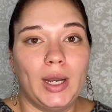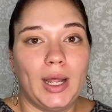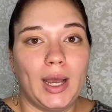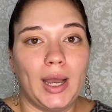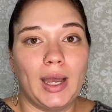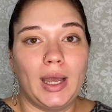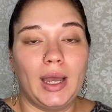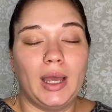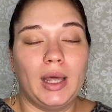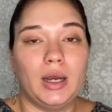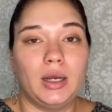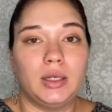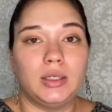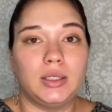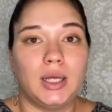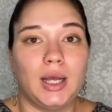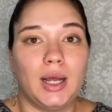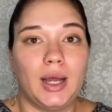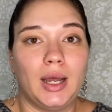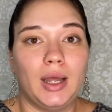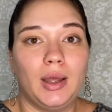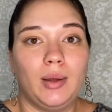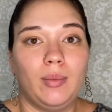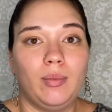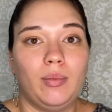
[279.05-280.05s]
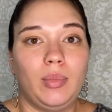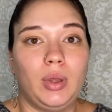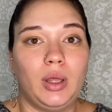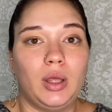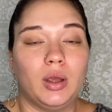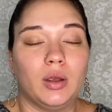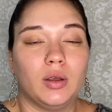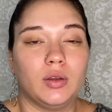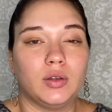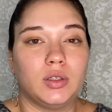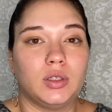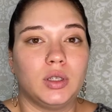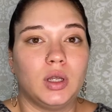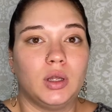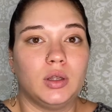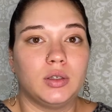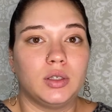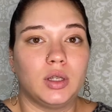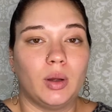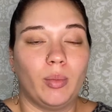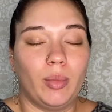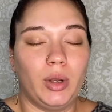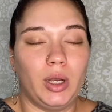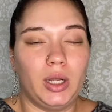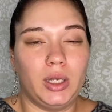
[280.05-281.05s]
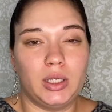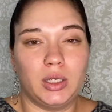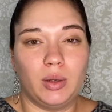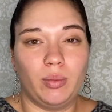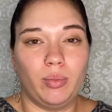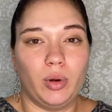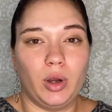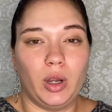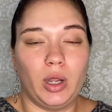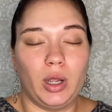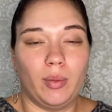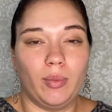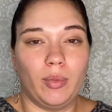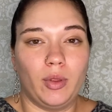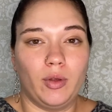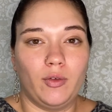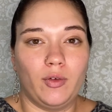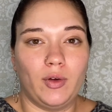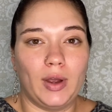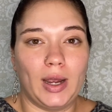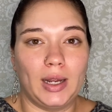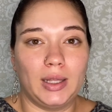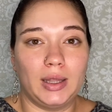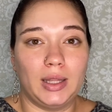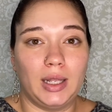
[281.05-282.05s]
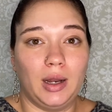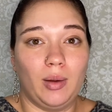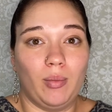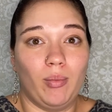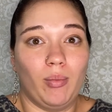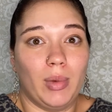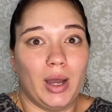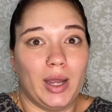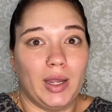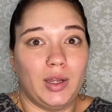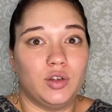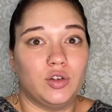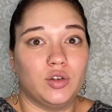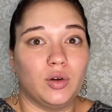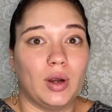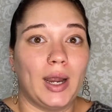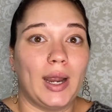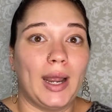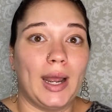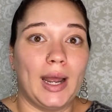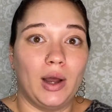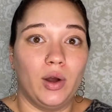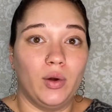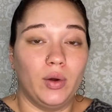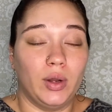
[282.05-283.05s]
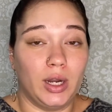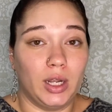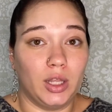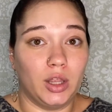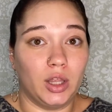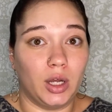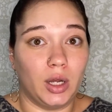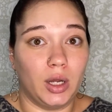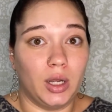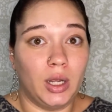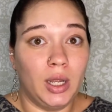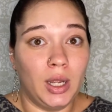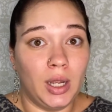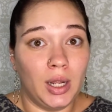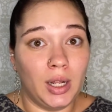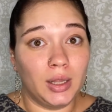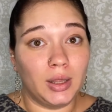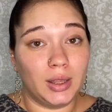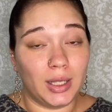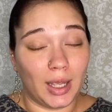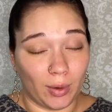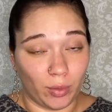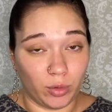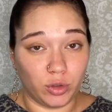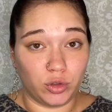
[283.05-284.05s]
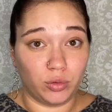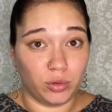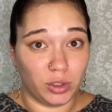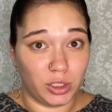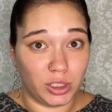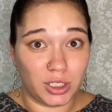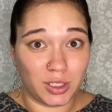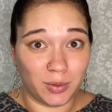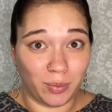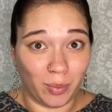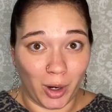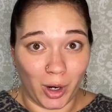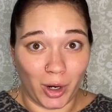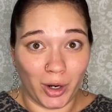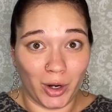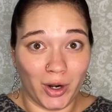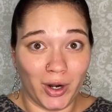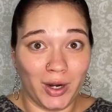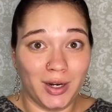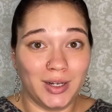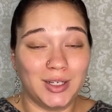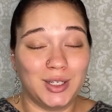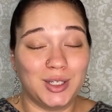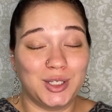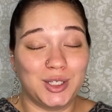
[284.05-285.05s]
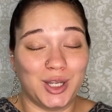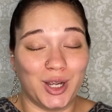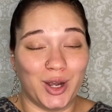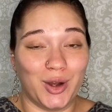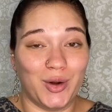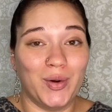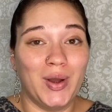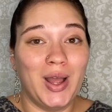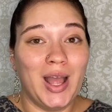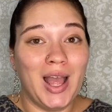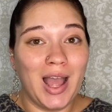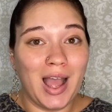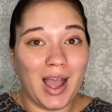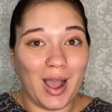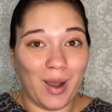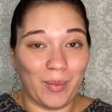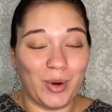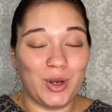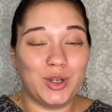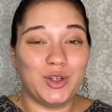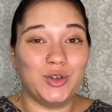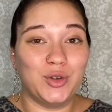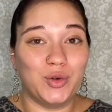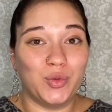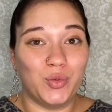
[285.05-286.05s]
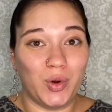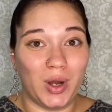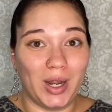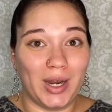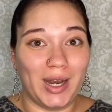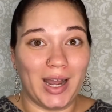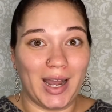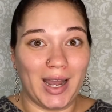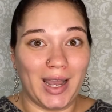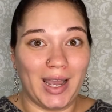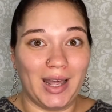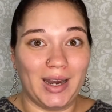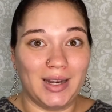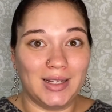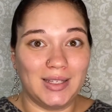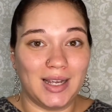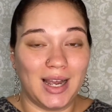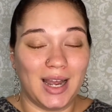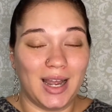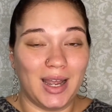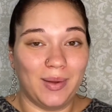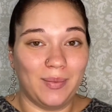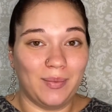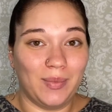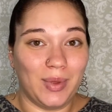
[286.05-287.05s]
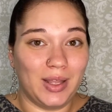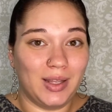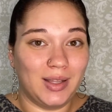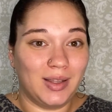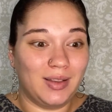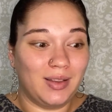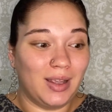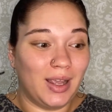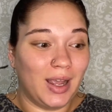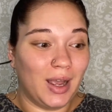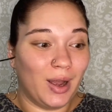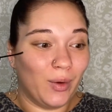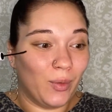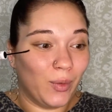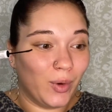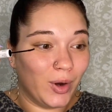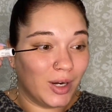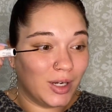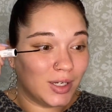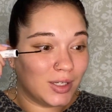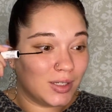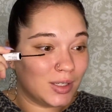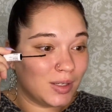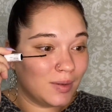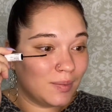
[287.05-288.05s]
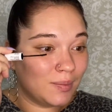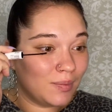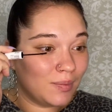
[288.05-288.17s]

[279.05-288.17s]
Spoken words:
eye at a time because somebody did bring up the fact that it might dry out, and I thought that was really smart. So I'm gonna do one eye at a time and see how it works.